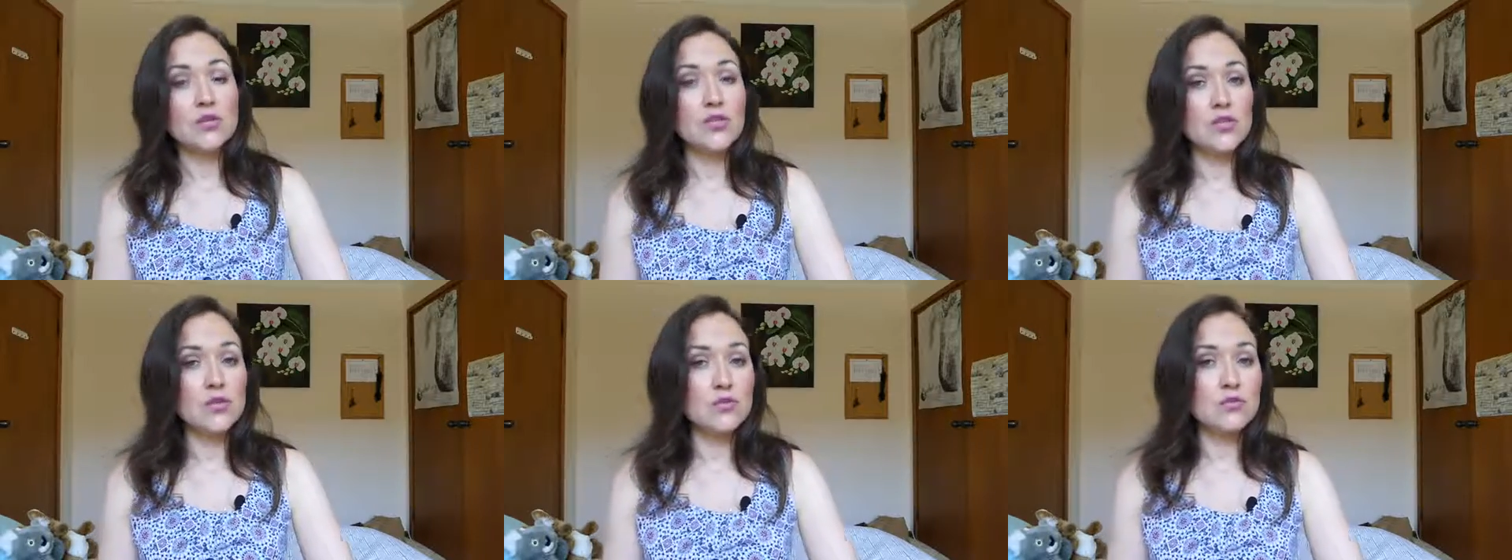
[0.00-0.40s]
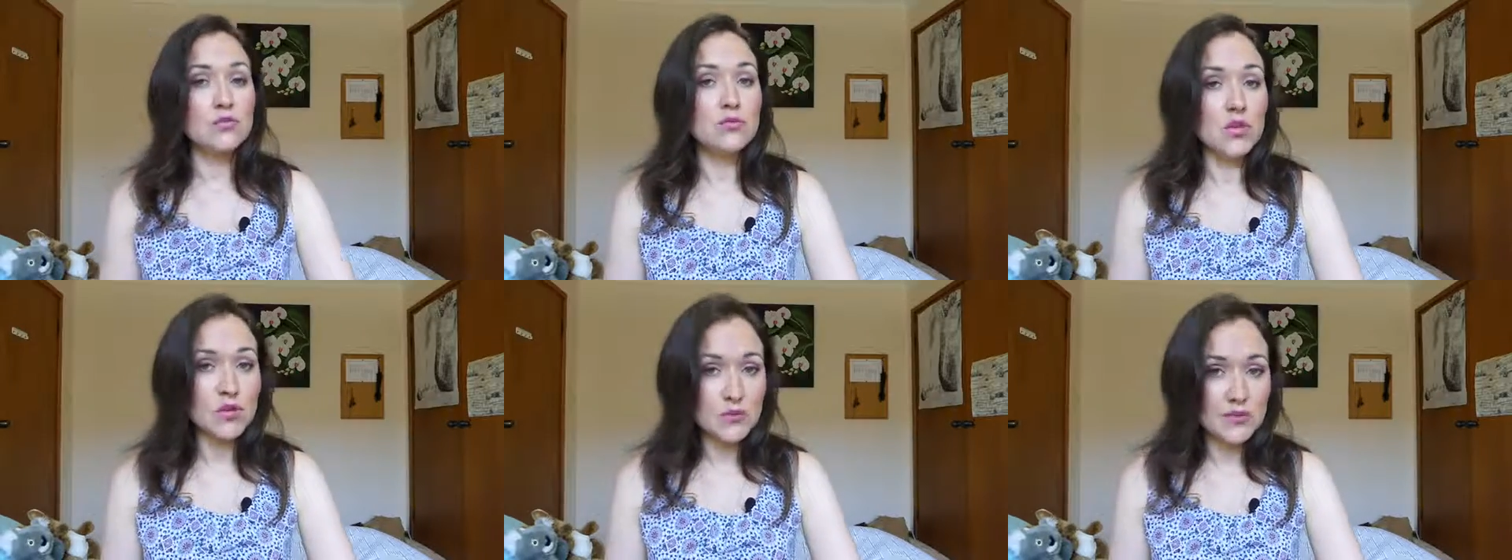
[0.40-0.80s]
You
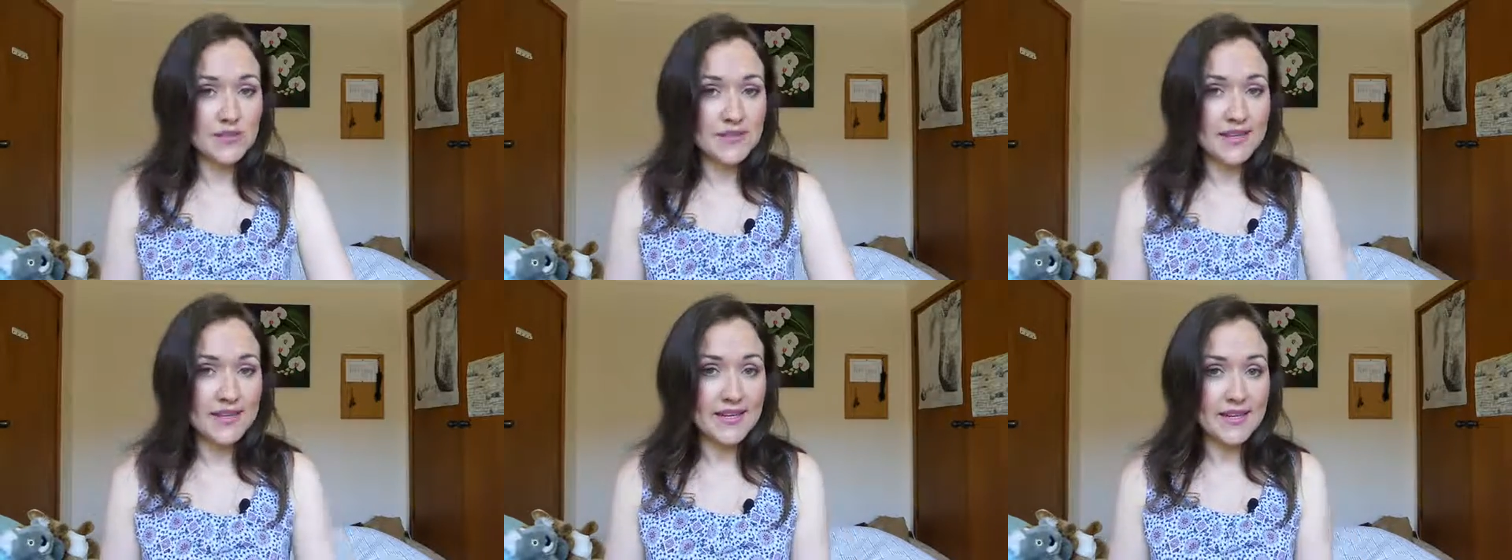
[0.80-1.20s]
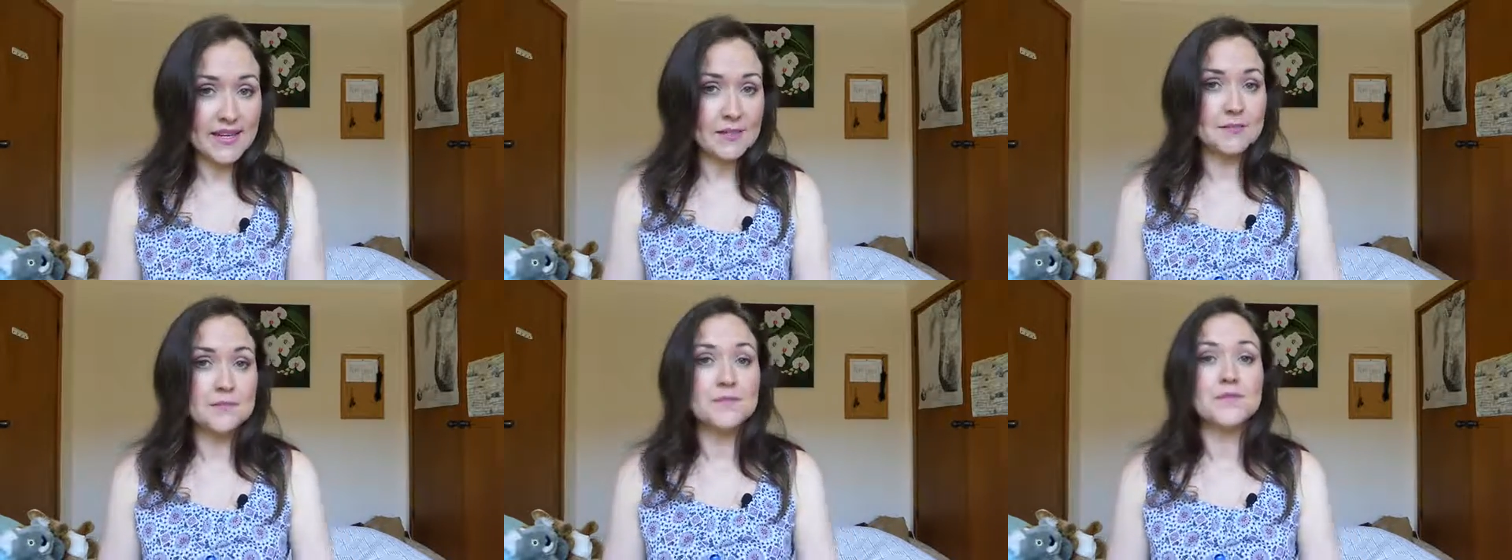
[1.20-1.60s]
don't
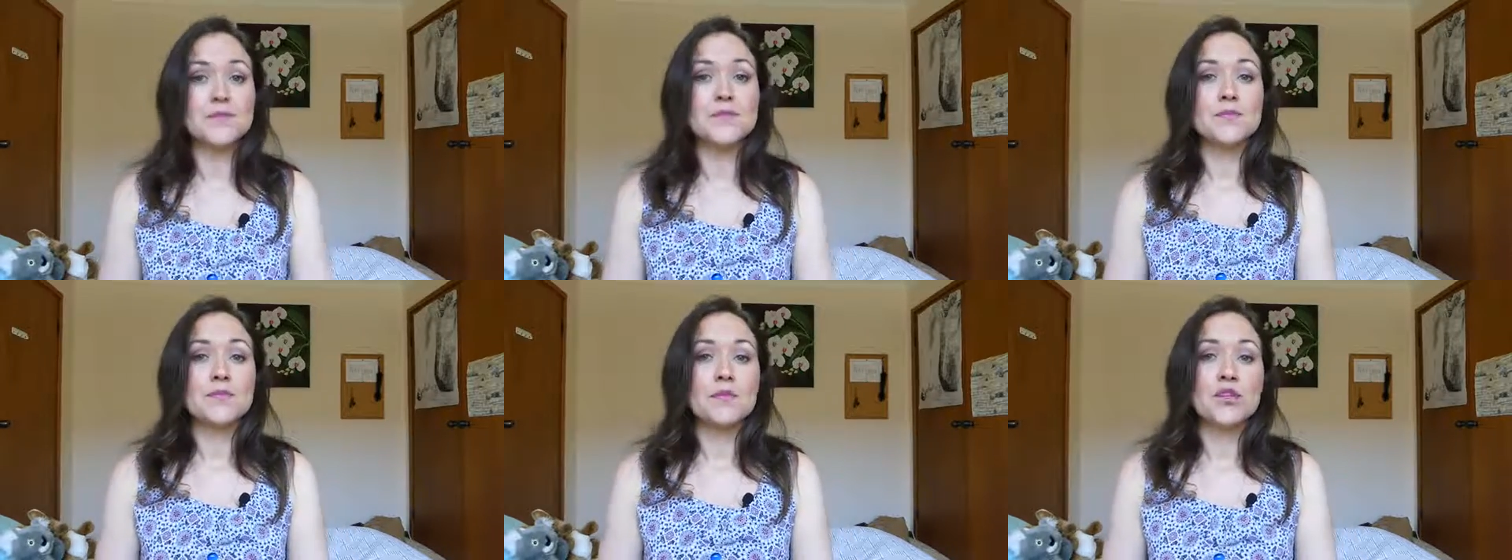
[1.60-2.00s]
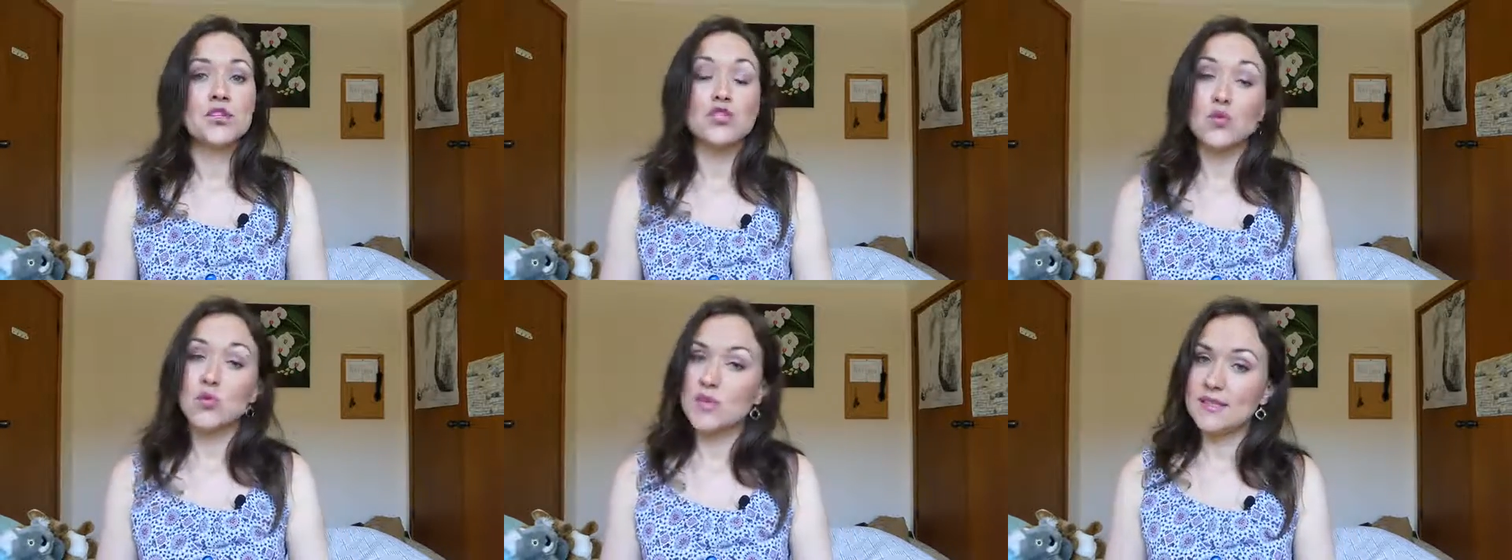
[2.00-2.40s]
say,
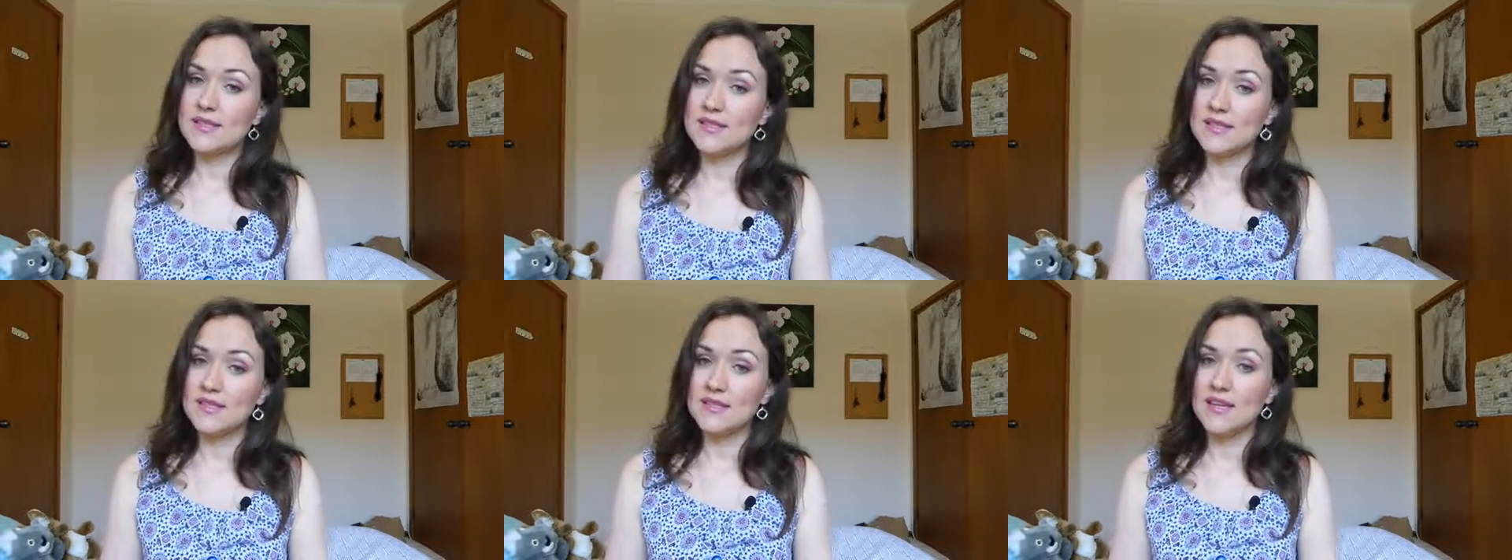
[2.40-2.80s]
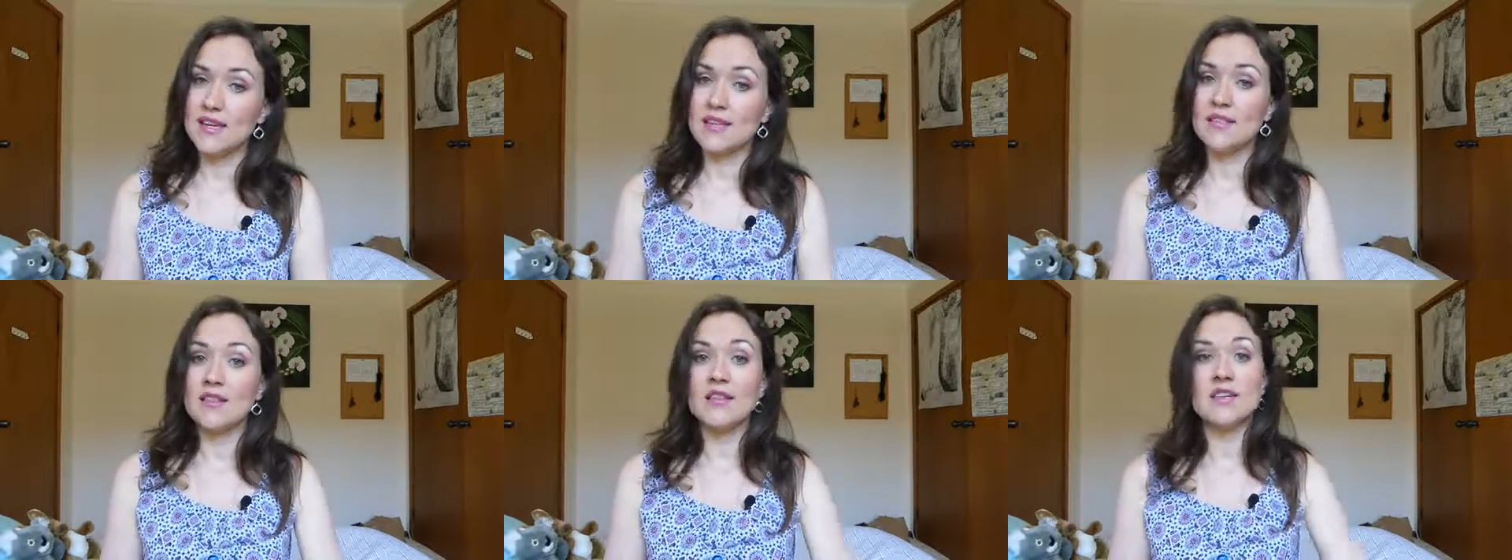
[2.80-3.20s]
"Should we sit
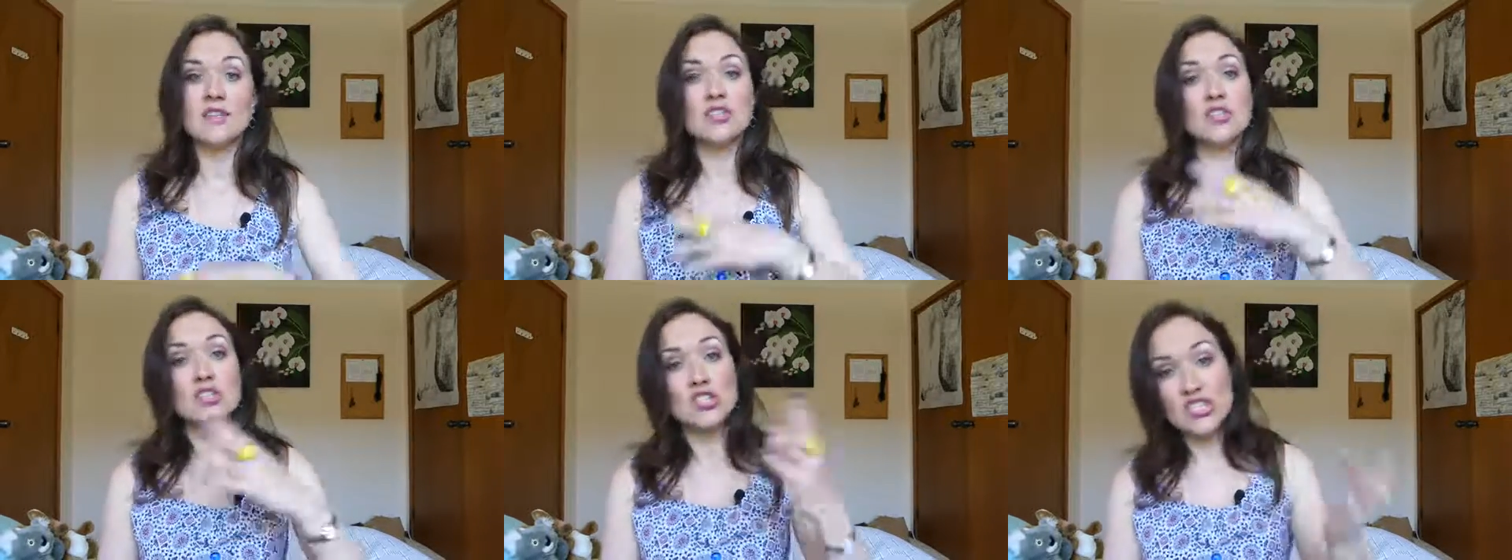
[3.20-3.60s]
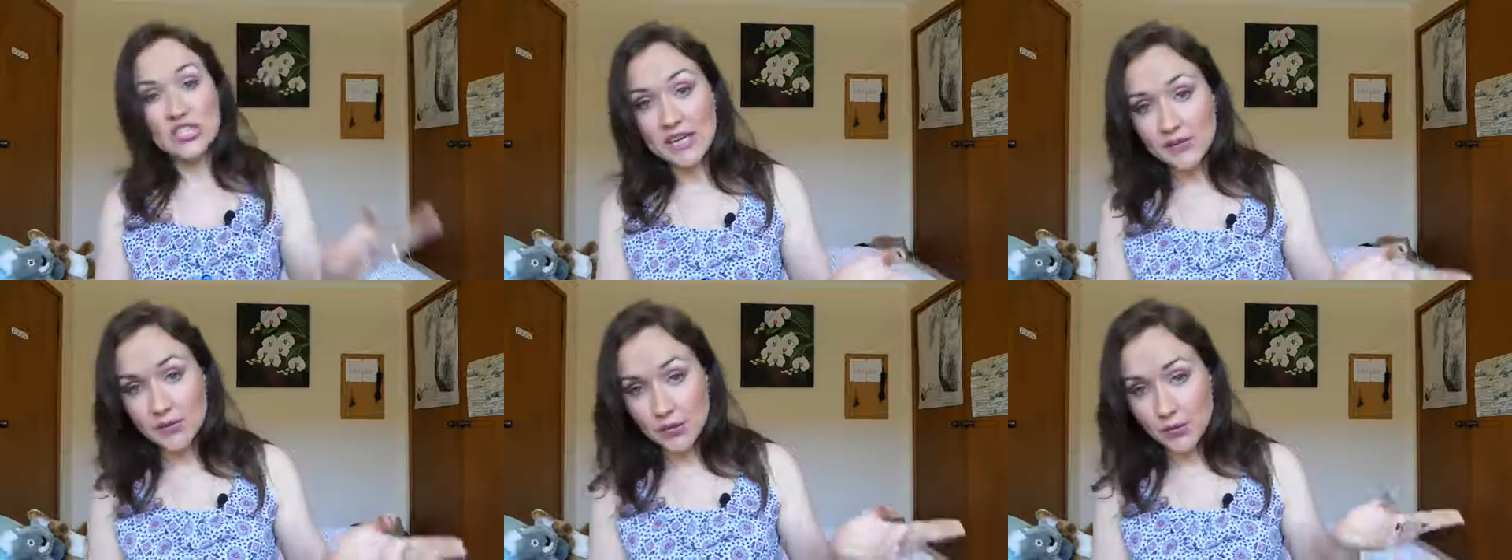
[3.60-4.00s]
in the
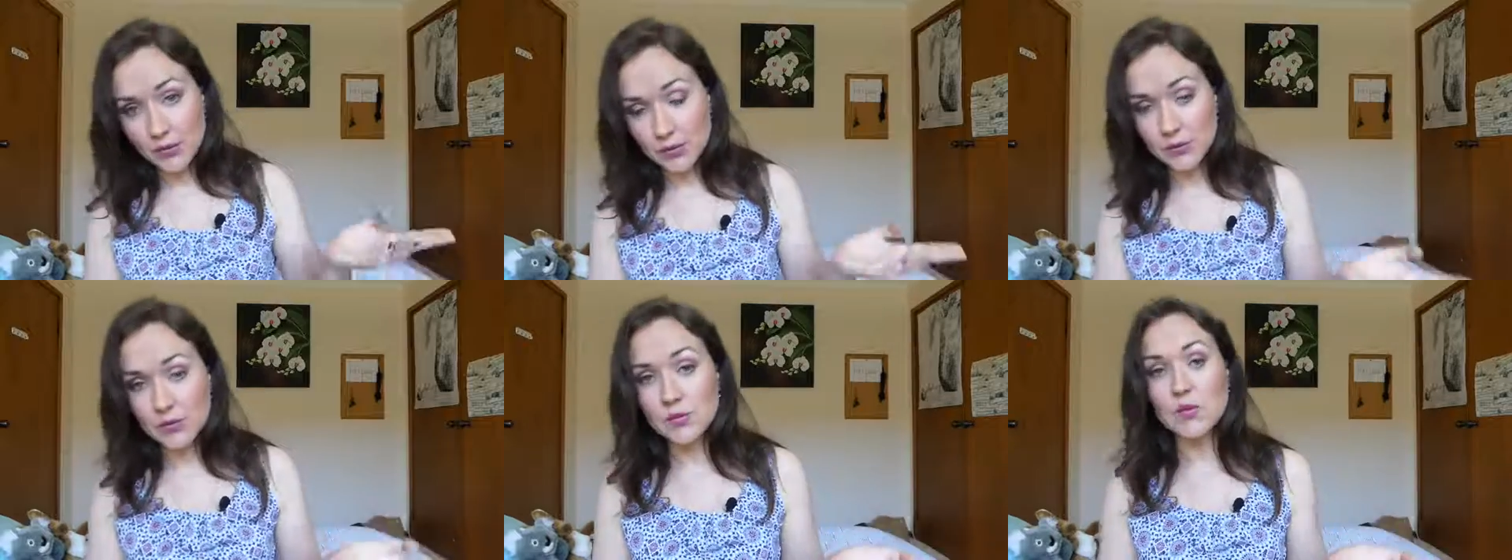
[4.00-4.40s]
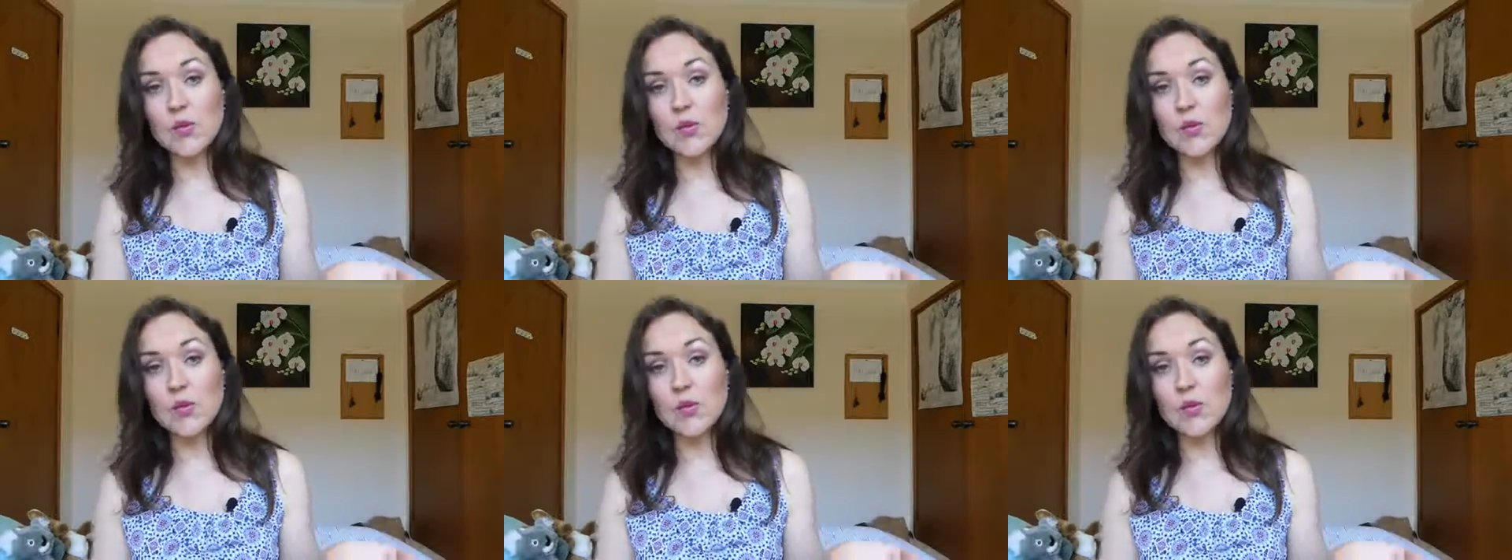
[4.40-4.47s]
shadow